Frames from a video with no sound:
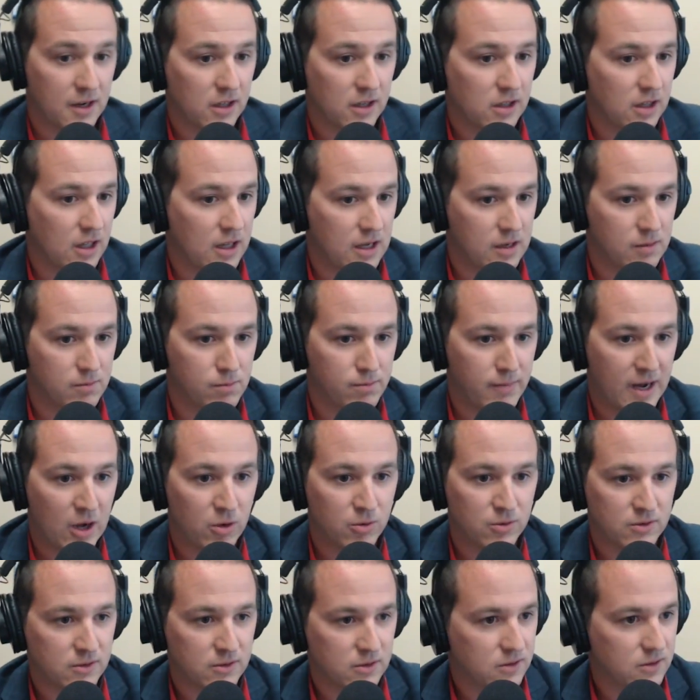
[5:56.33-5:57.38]
to climb
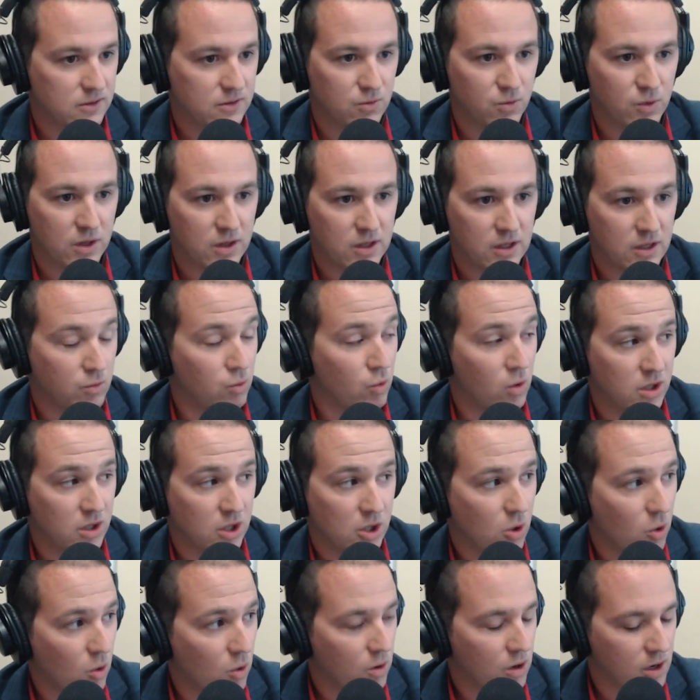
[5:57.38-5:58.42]
mountains within one
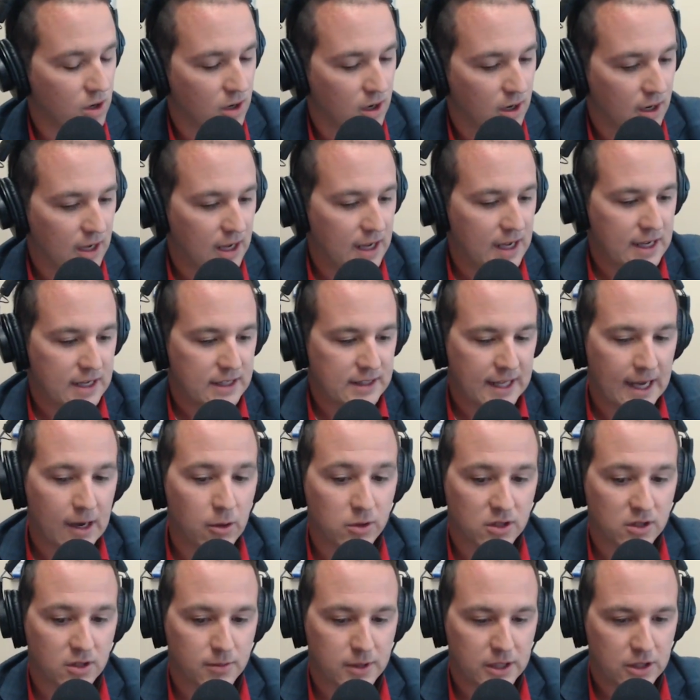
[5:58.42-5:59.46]
quarter. That
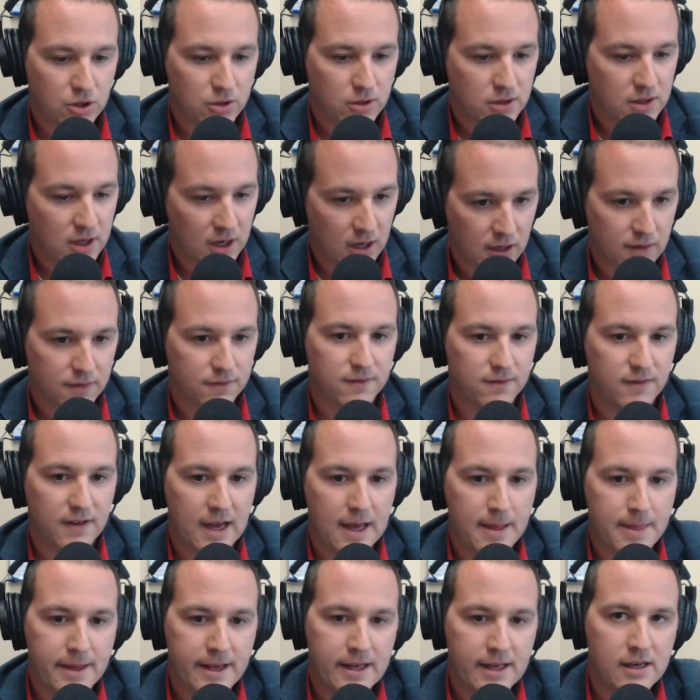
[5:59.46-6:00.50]
was going to be tough.
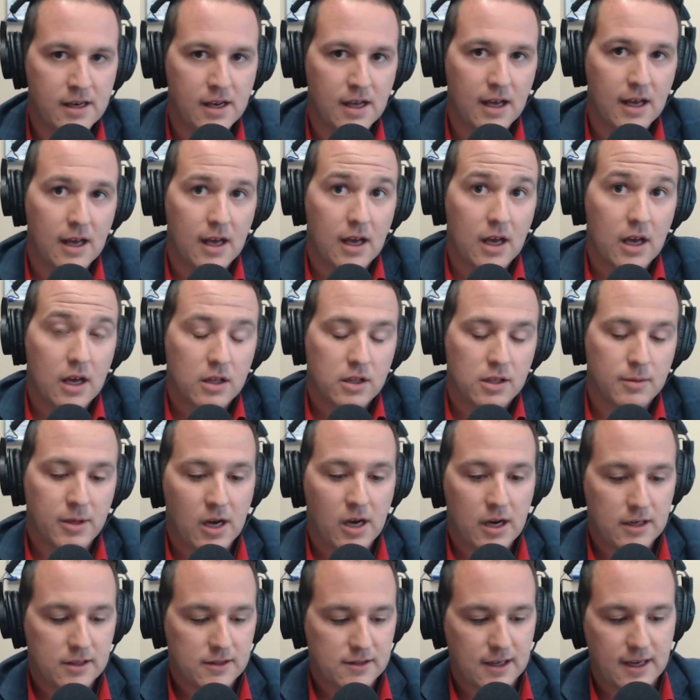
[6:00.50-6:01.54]
And then, to be
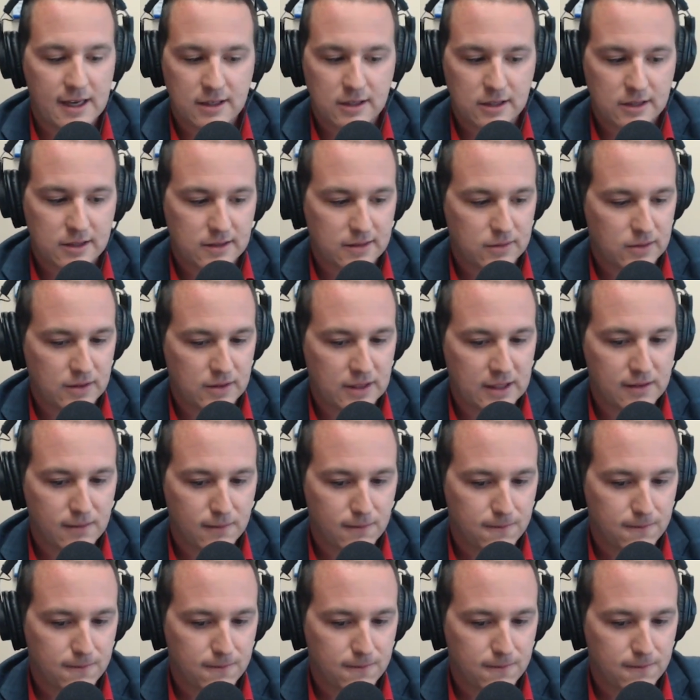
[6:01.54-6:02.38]
honest, I just didn't